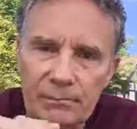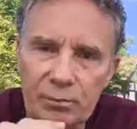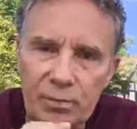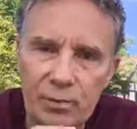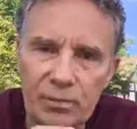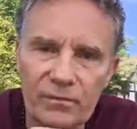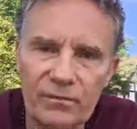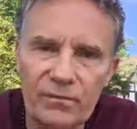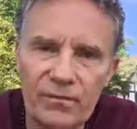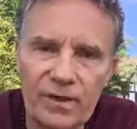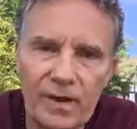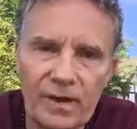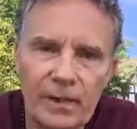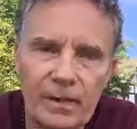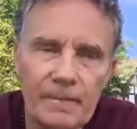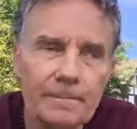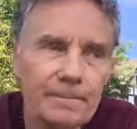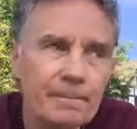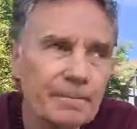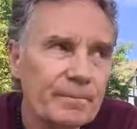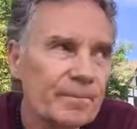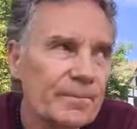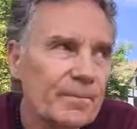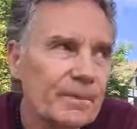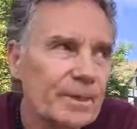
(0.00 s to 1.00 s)
profile
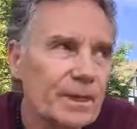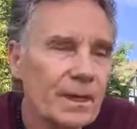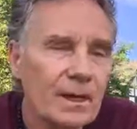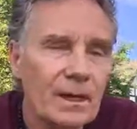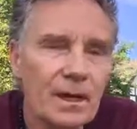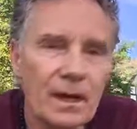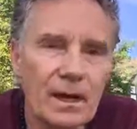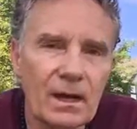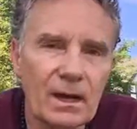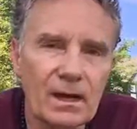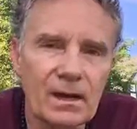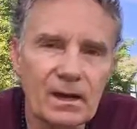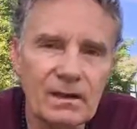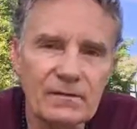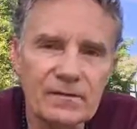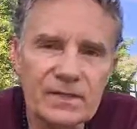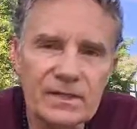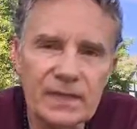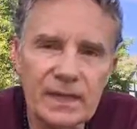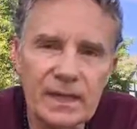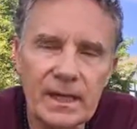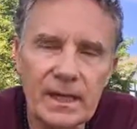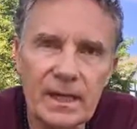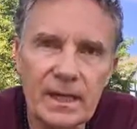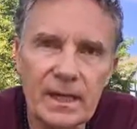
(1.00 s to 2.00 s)
of,
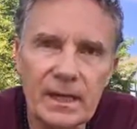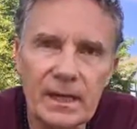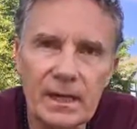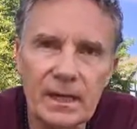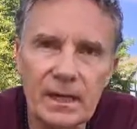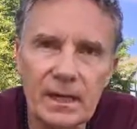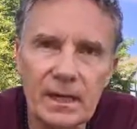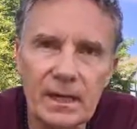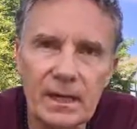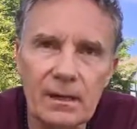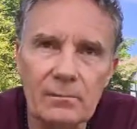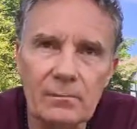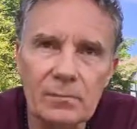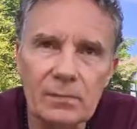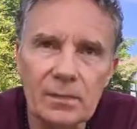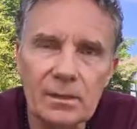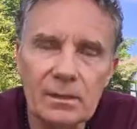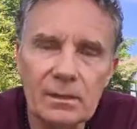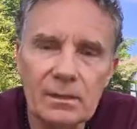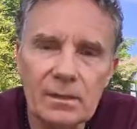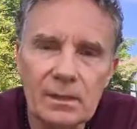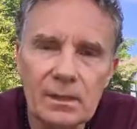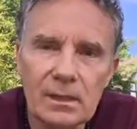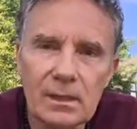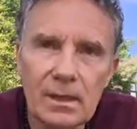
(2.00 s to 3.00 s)
say,
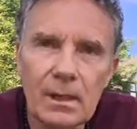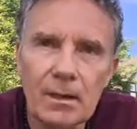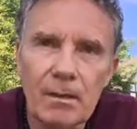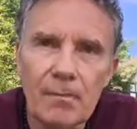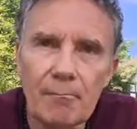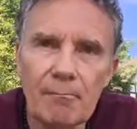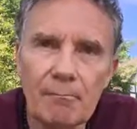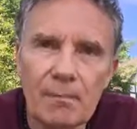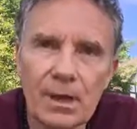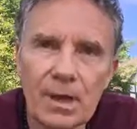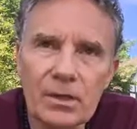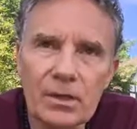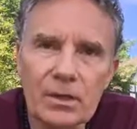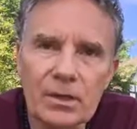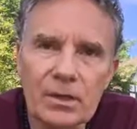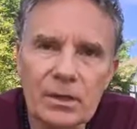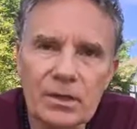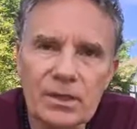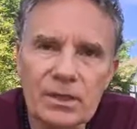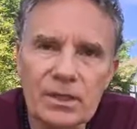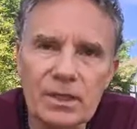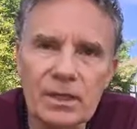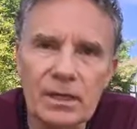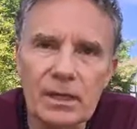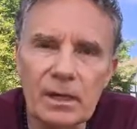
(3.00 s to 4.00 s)

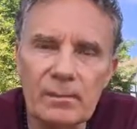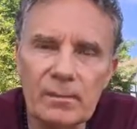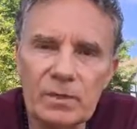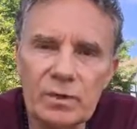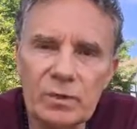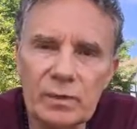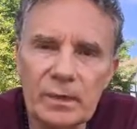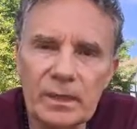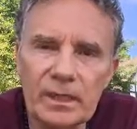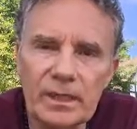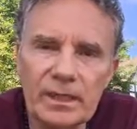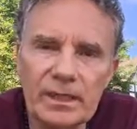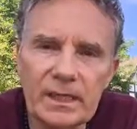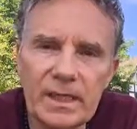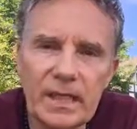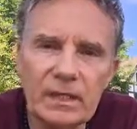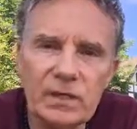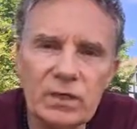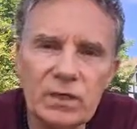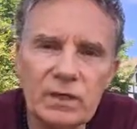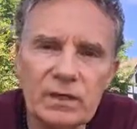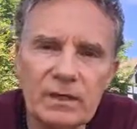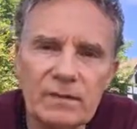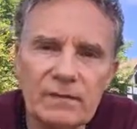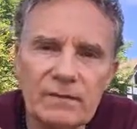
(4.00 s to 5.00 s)
mothers that are between the
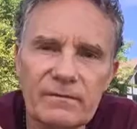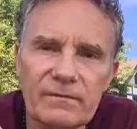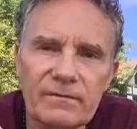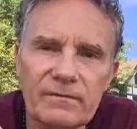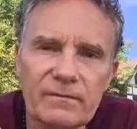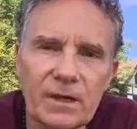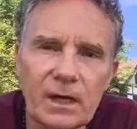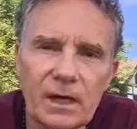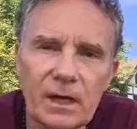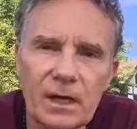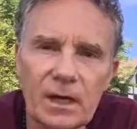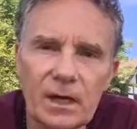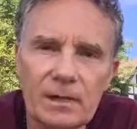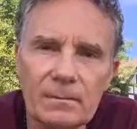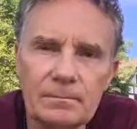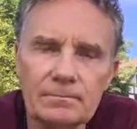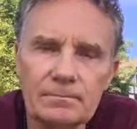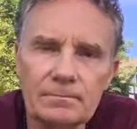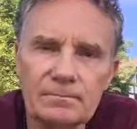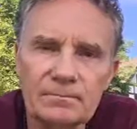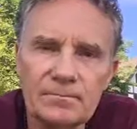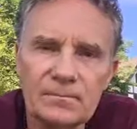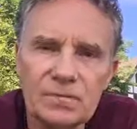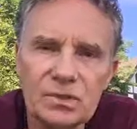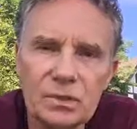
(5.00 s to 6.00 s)
ages of
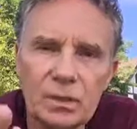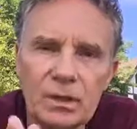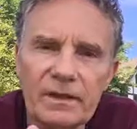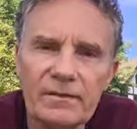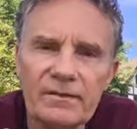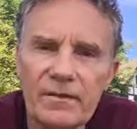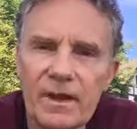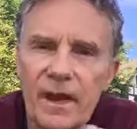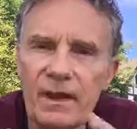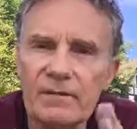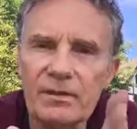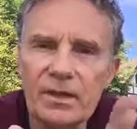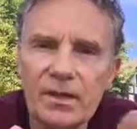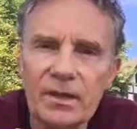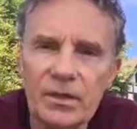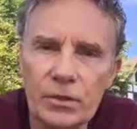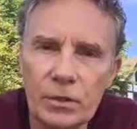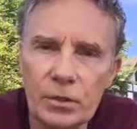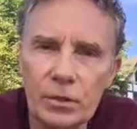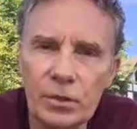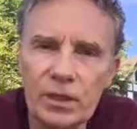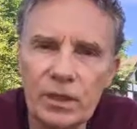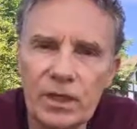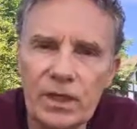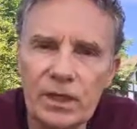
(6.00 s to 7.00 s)
25 and
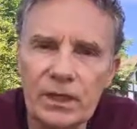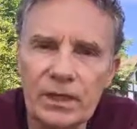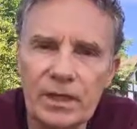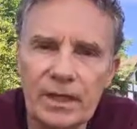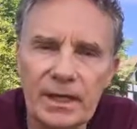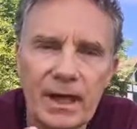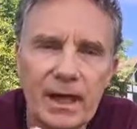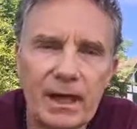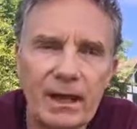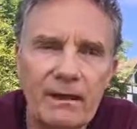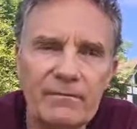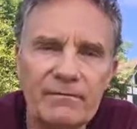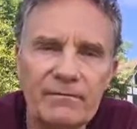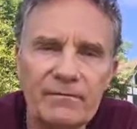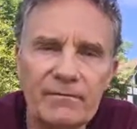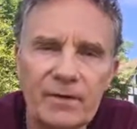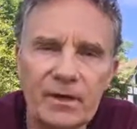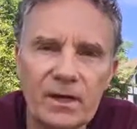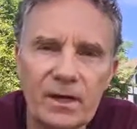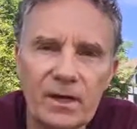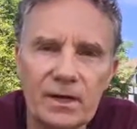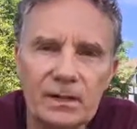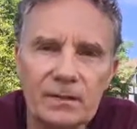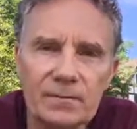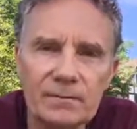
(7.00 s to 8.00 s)
30 that have
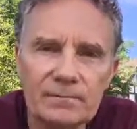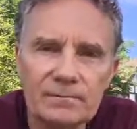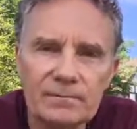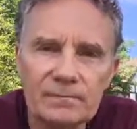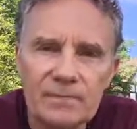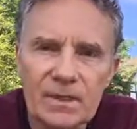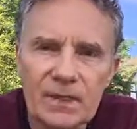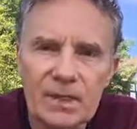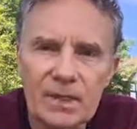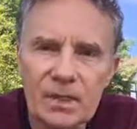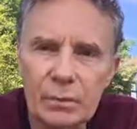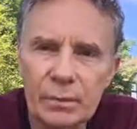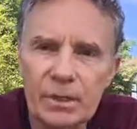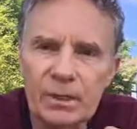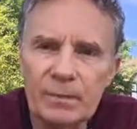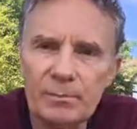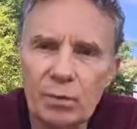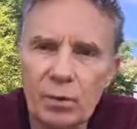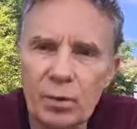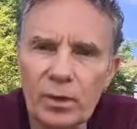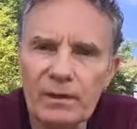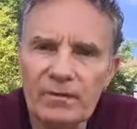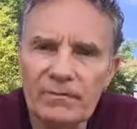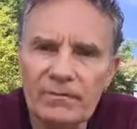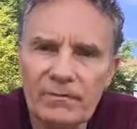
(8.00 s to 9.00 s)

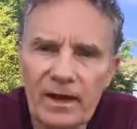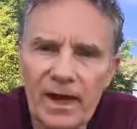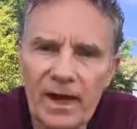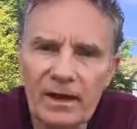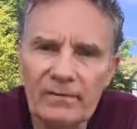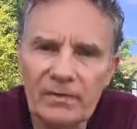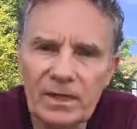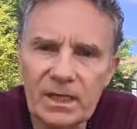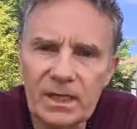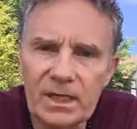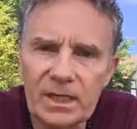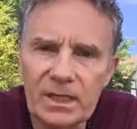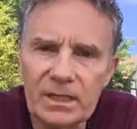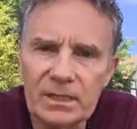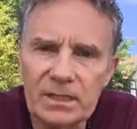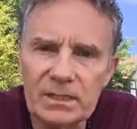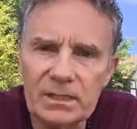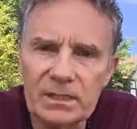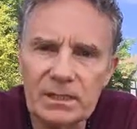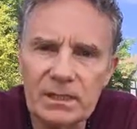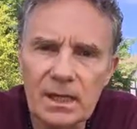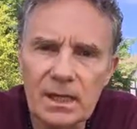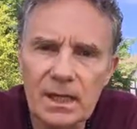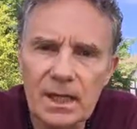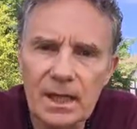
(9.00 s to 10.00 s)
3.5
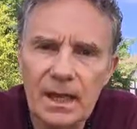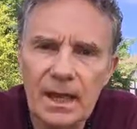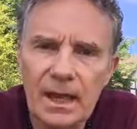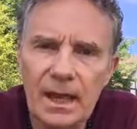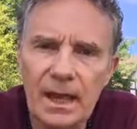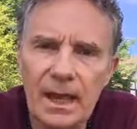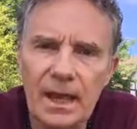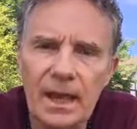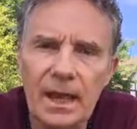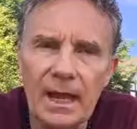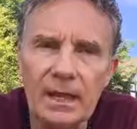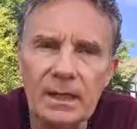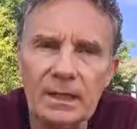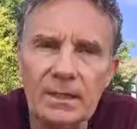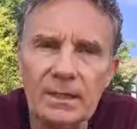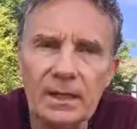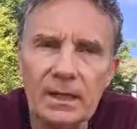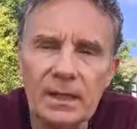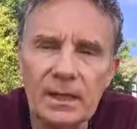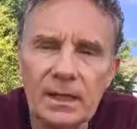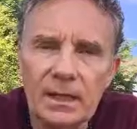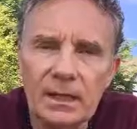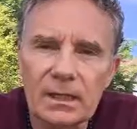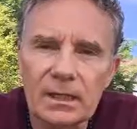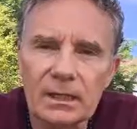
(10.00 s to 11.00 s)
kids
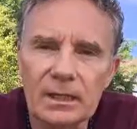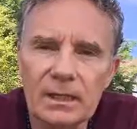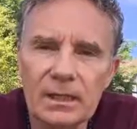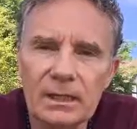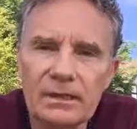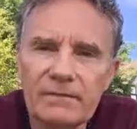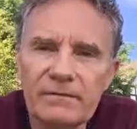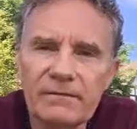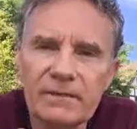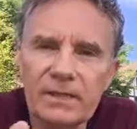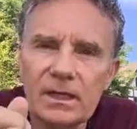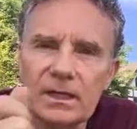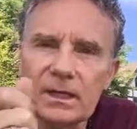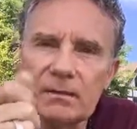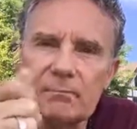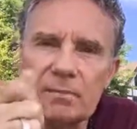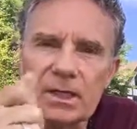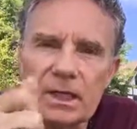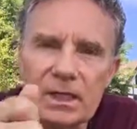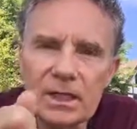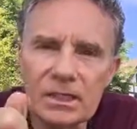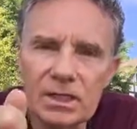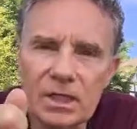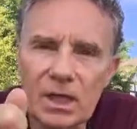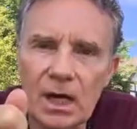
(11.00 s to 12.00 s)
and live in
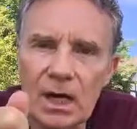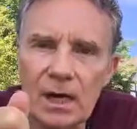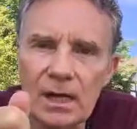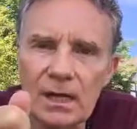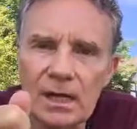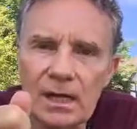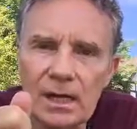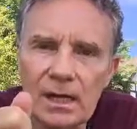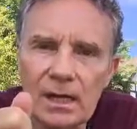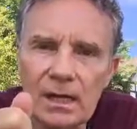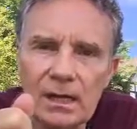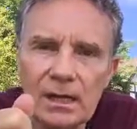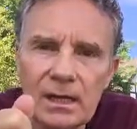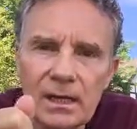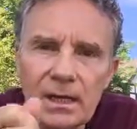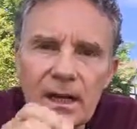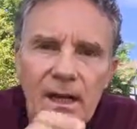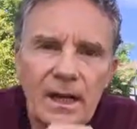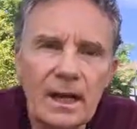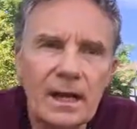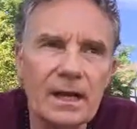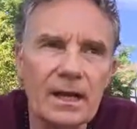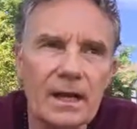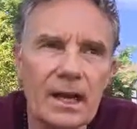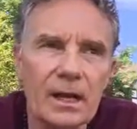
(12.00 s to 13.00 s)
Minnetonka
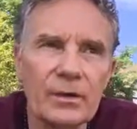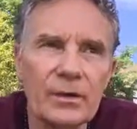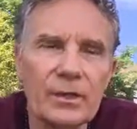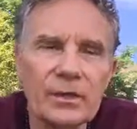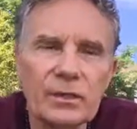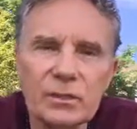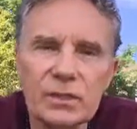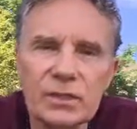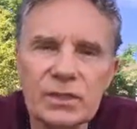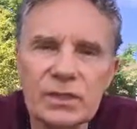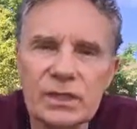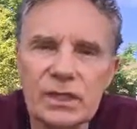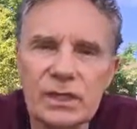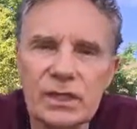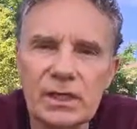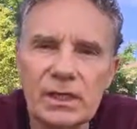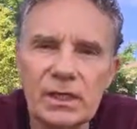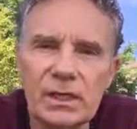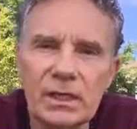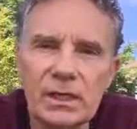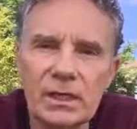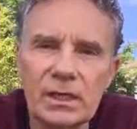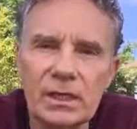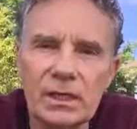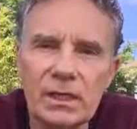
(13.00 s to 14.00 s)
and are interested
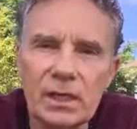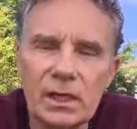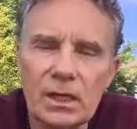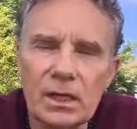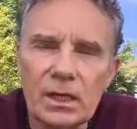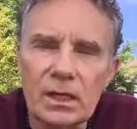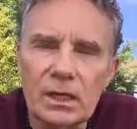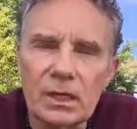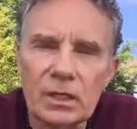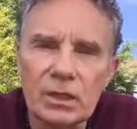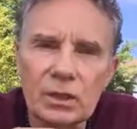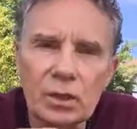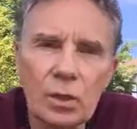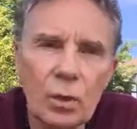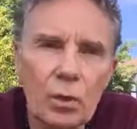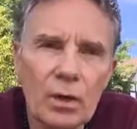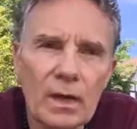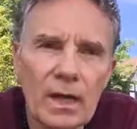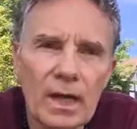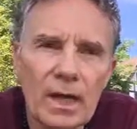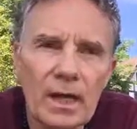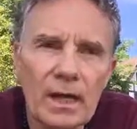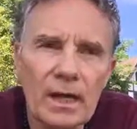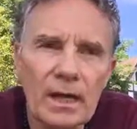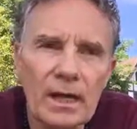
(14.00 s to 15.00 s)
in
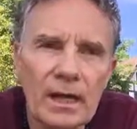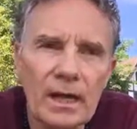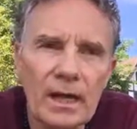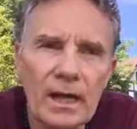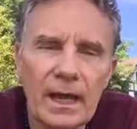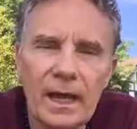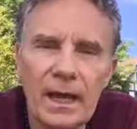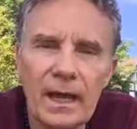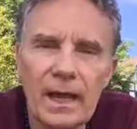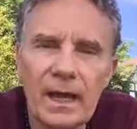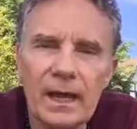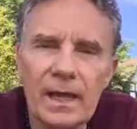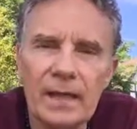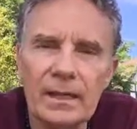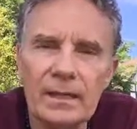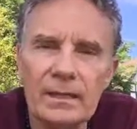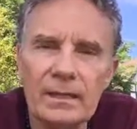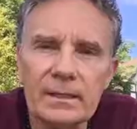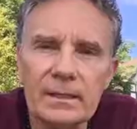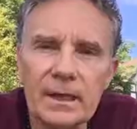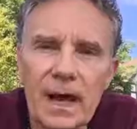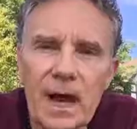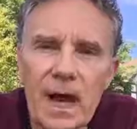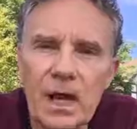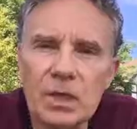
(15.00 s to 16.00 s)
yoga
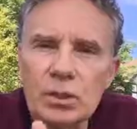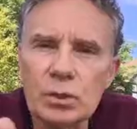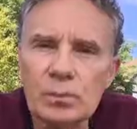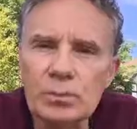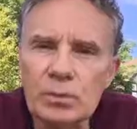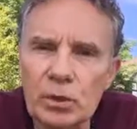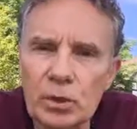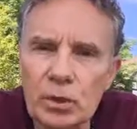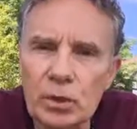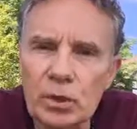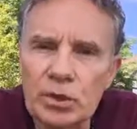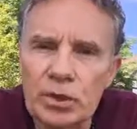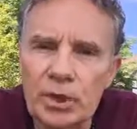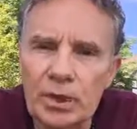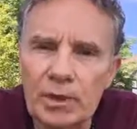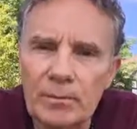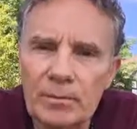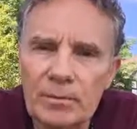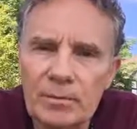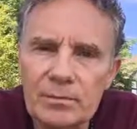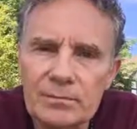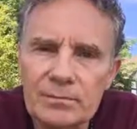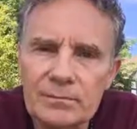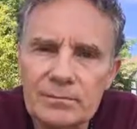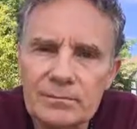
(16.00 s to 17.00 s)
and entrepreneurship.
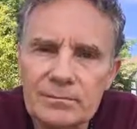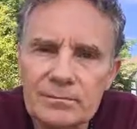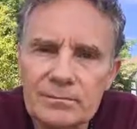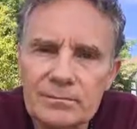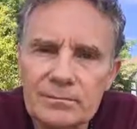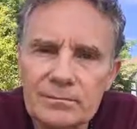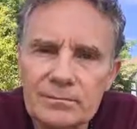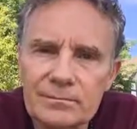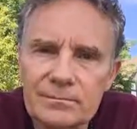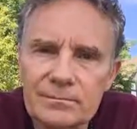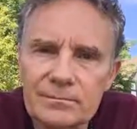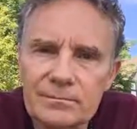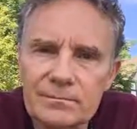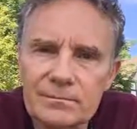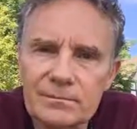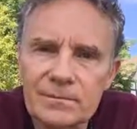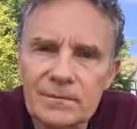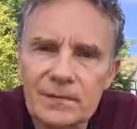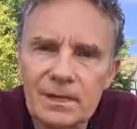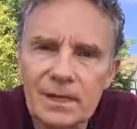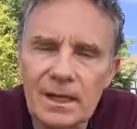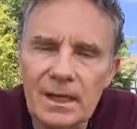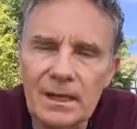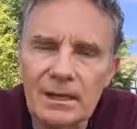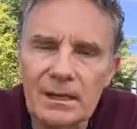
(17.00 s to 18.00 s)

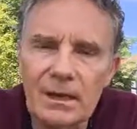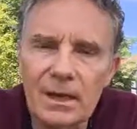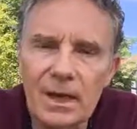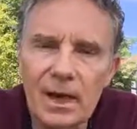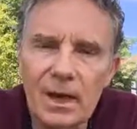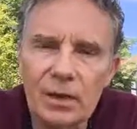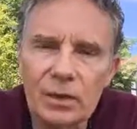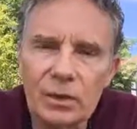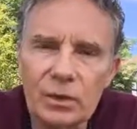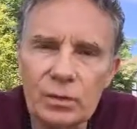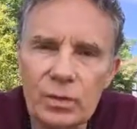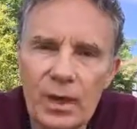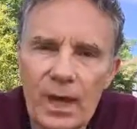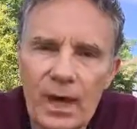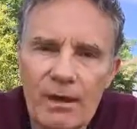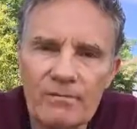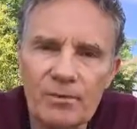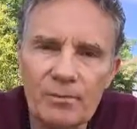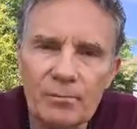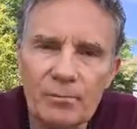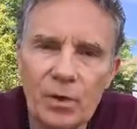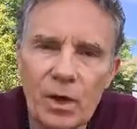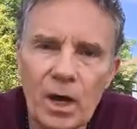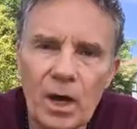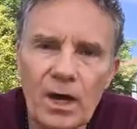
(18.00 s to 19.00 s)
And now you have
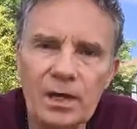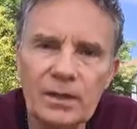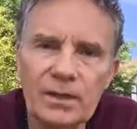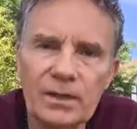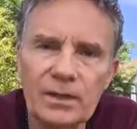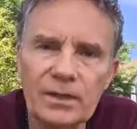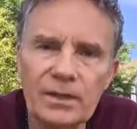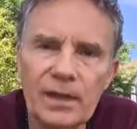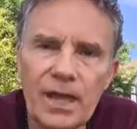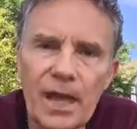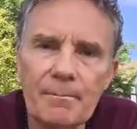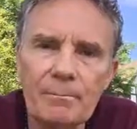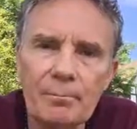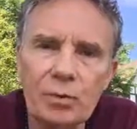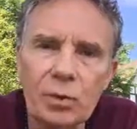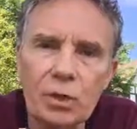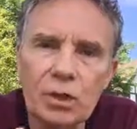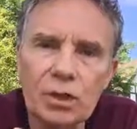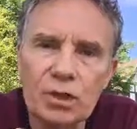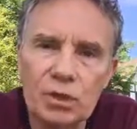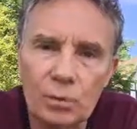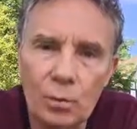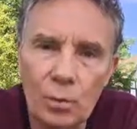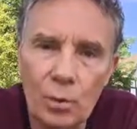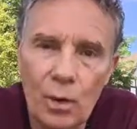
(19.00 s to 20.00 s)
a product that
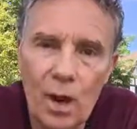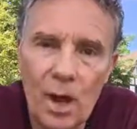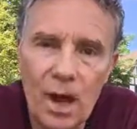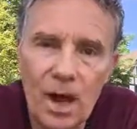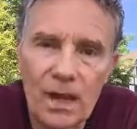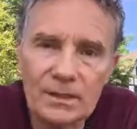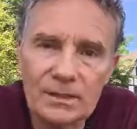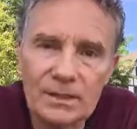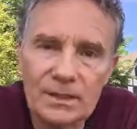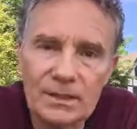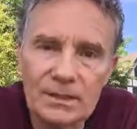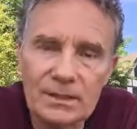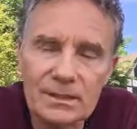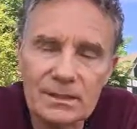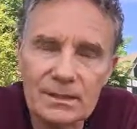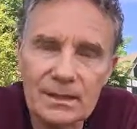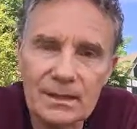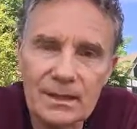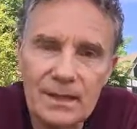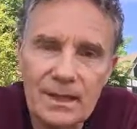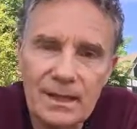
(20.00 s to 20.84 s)
person wants,